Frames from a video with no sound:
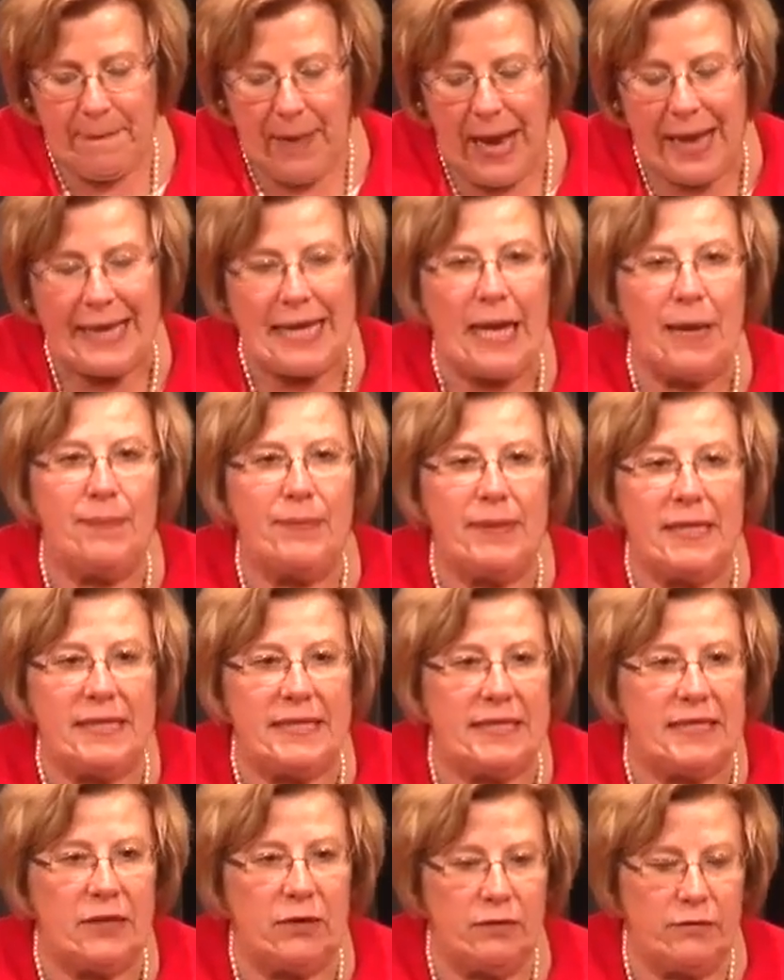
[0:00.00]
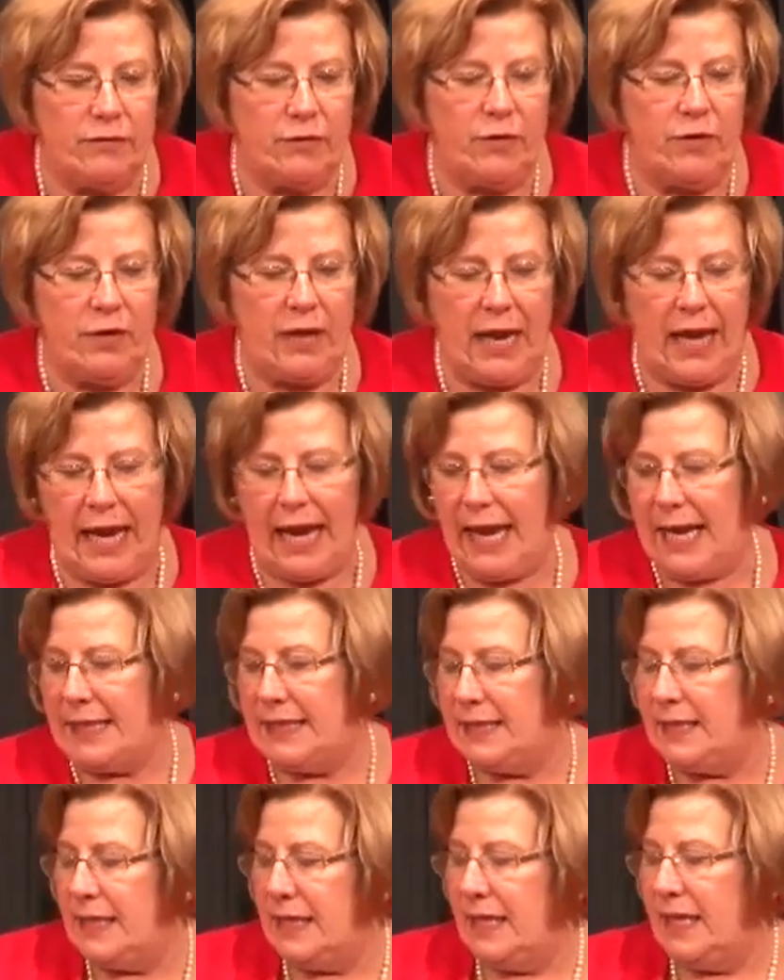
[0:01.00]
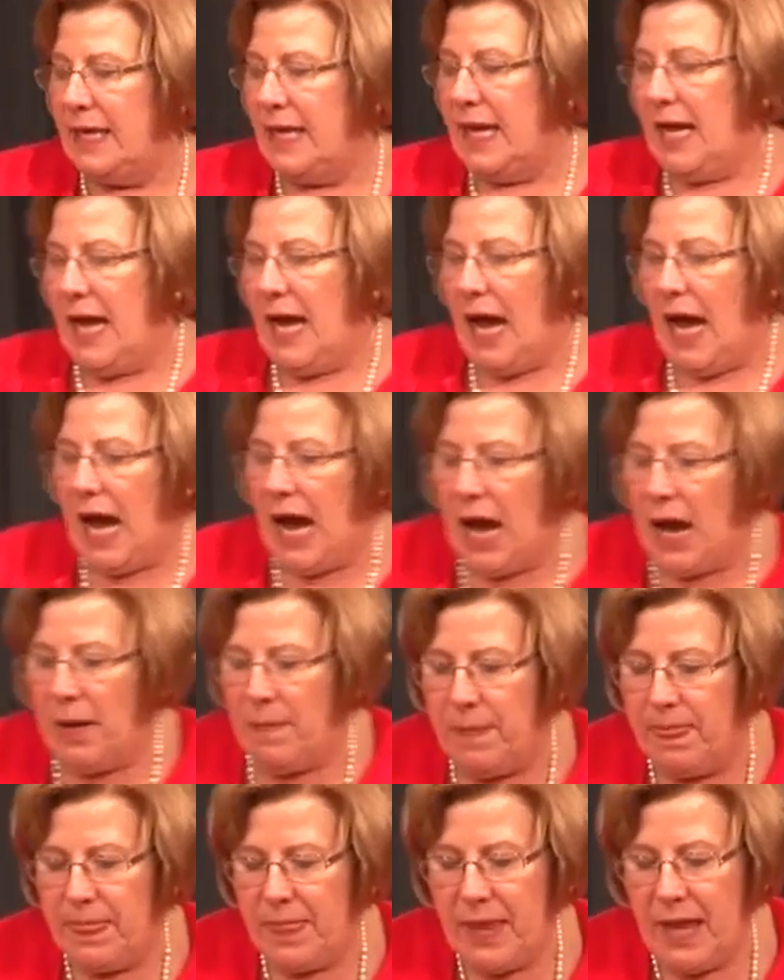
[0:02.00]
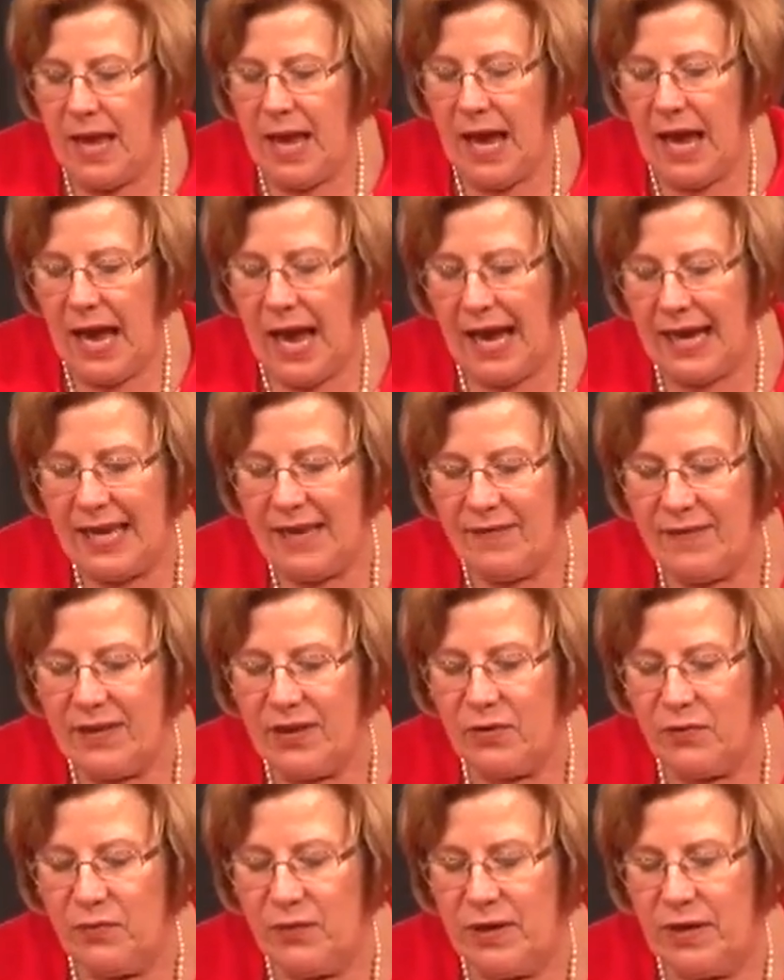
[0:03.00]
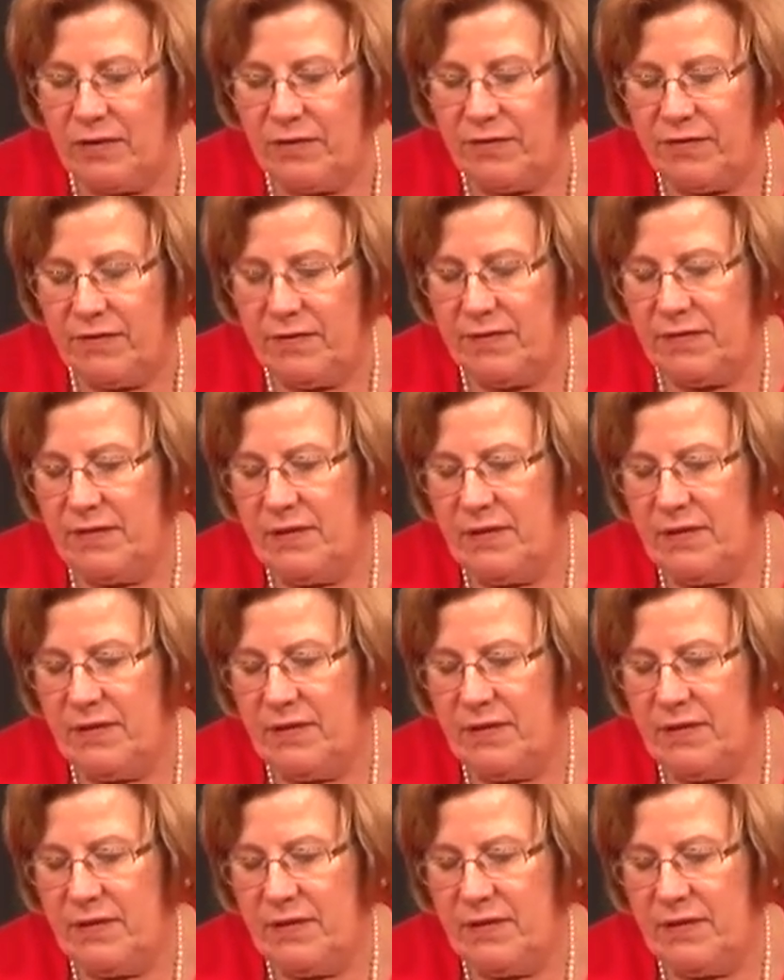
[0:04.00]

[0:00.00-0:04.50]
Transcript: I kept the silver, and I even got rid of